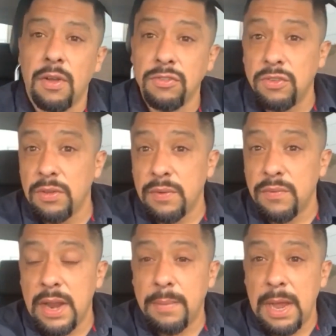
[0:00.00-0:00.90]
Also, you can
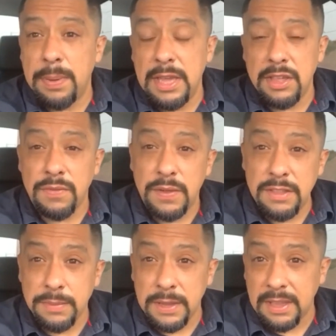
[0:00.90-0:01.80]
follow my page at
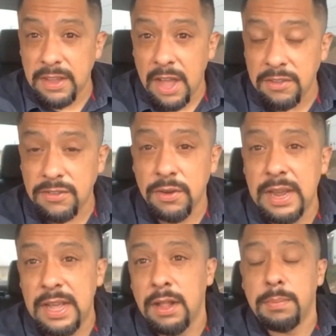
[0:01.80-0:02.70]
Facebook as
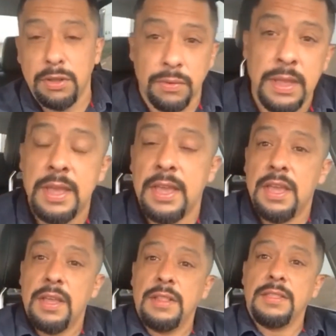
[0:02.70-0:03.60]
Oscar L. Blue.
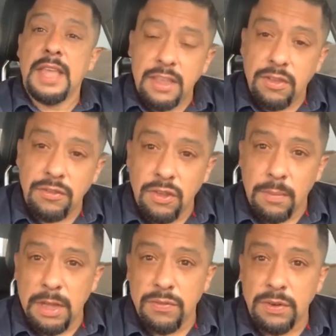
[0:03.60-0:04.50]
Thank you
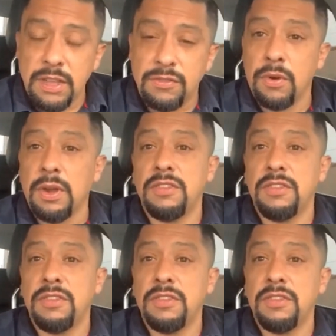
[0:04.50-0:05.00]
so much for this morning.